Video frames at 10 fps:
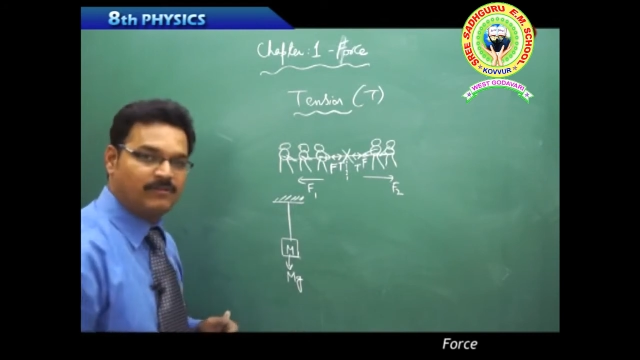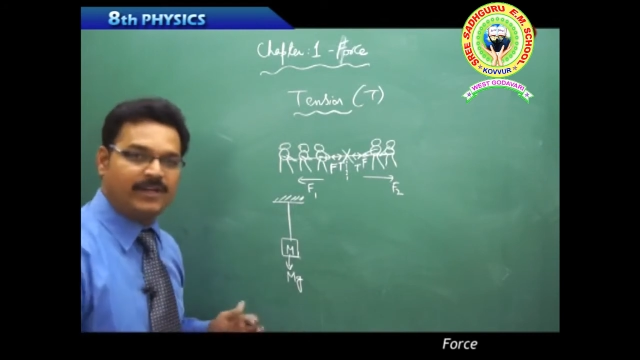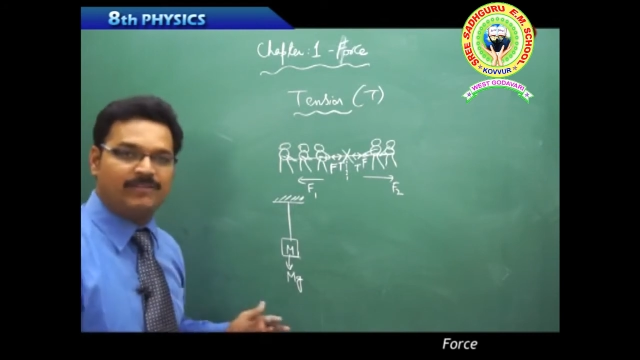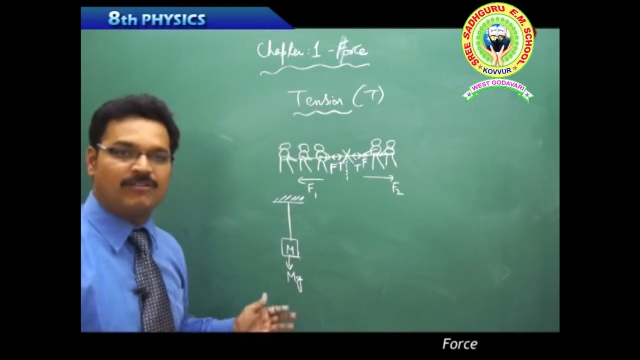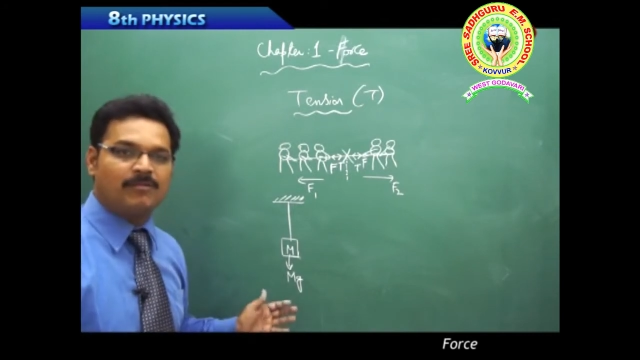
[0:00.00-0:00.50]

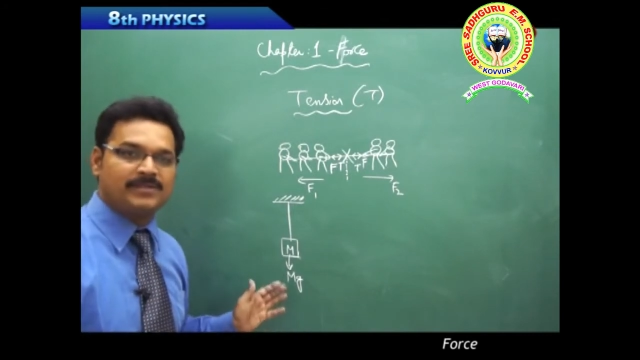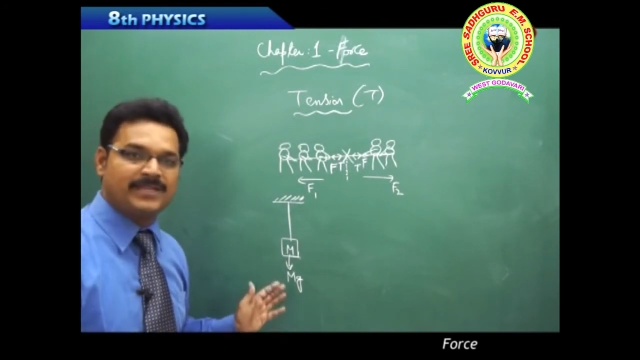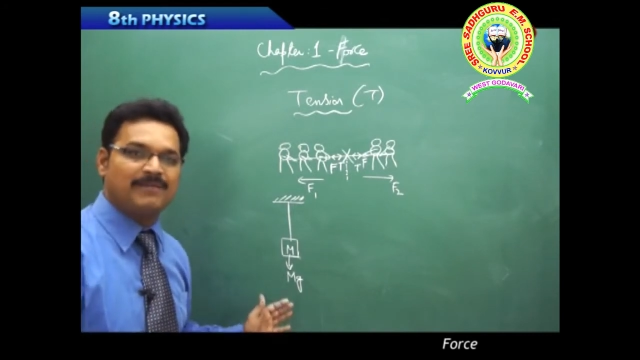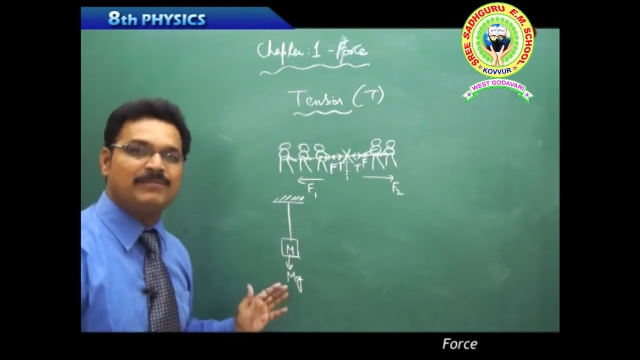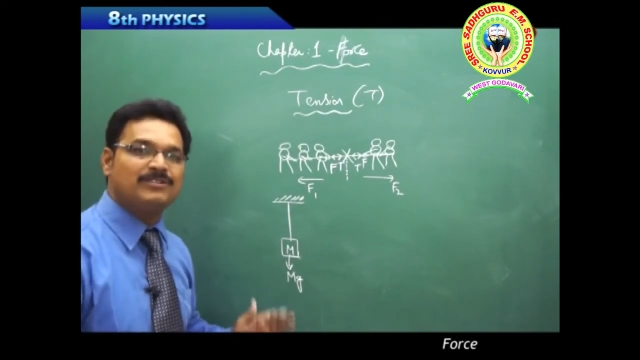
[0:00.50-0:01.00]
Weight formula
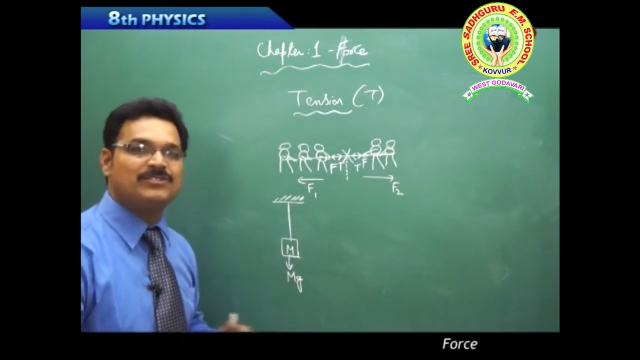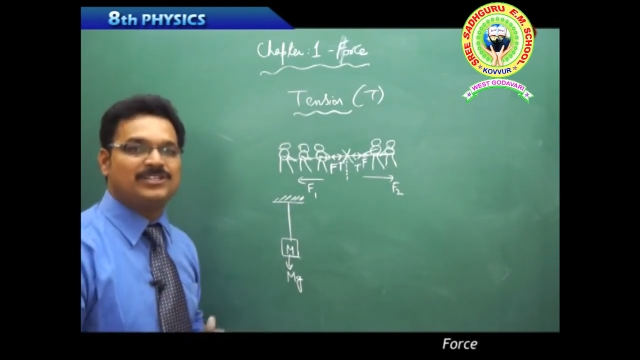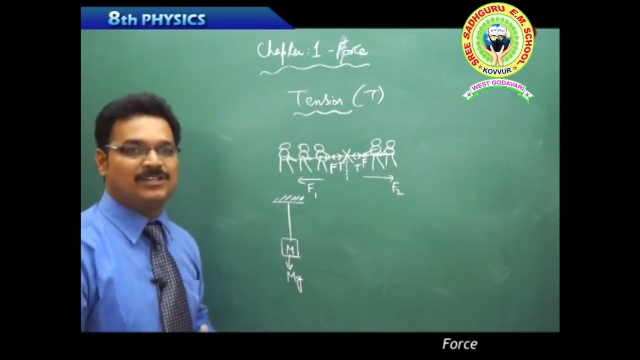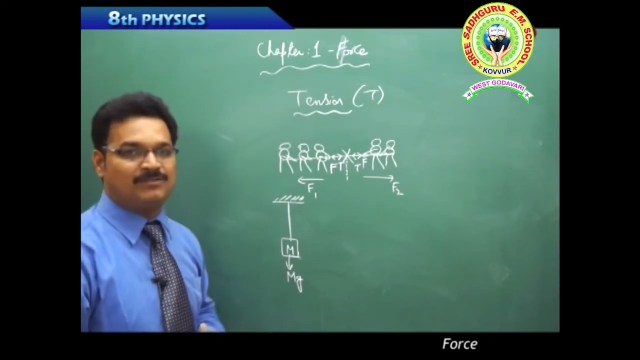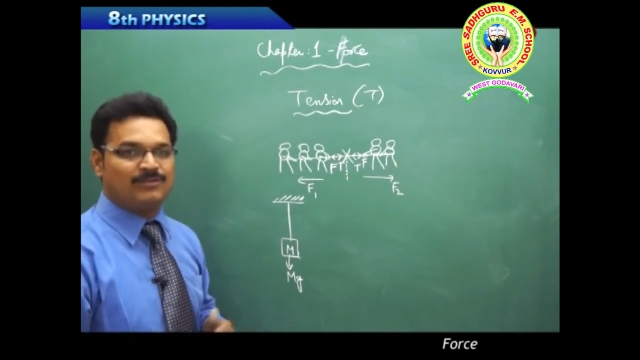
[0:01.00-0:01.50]
is m into
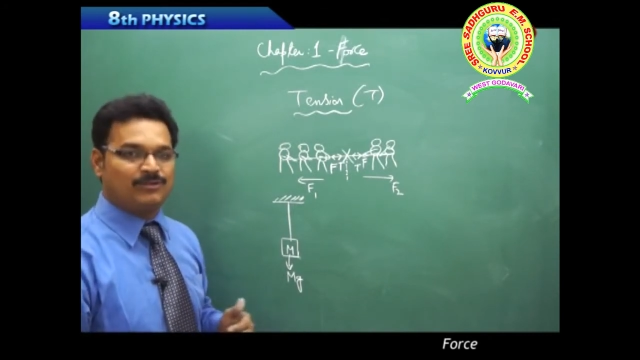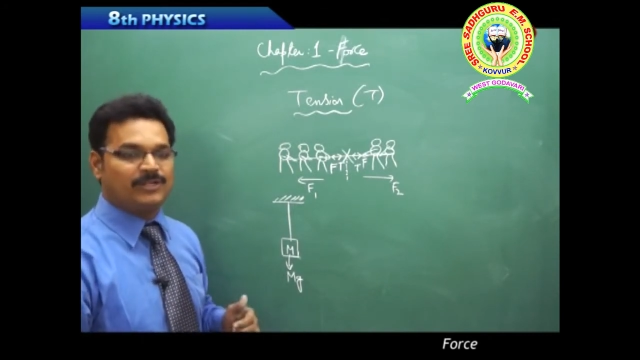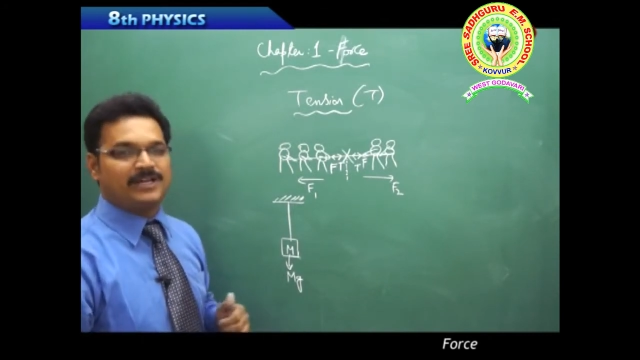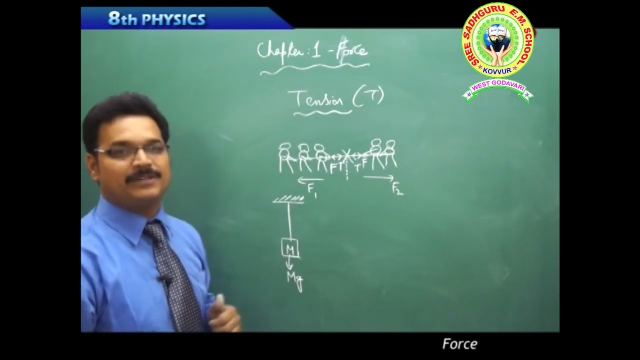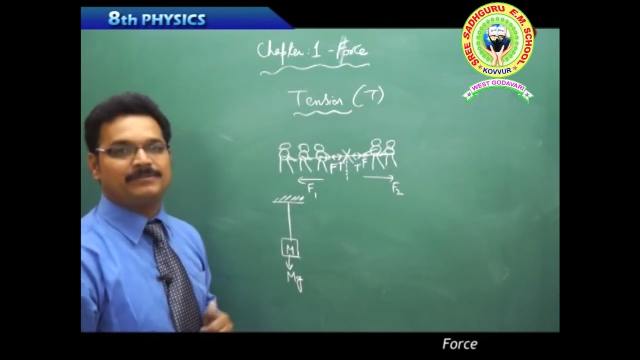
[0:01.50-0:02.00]
g. We know
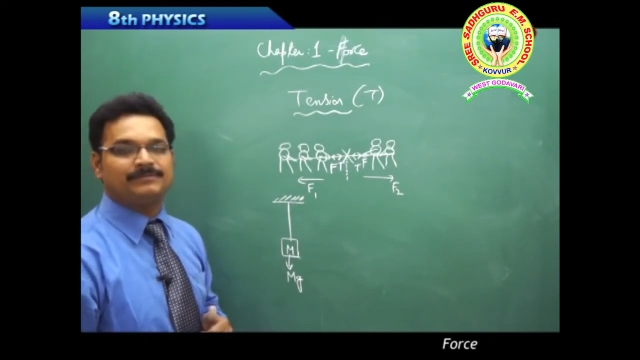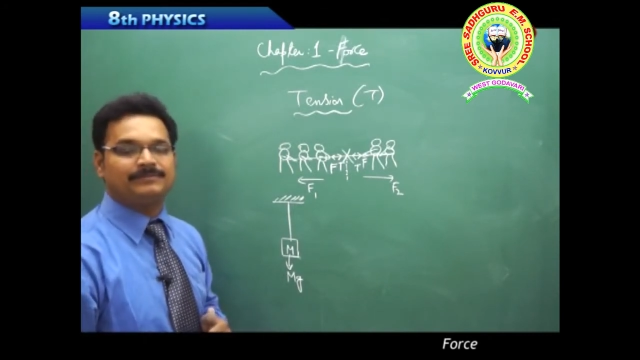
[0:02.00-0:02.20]
that.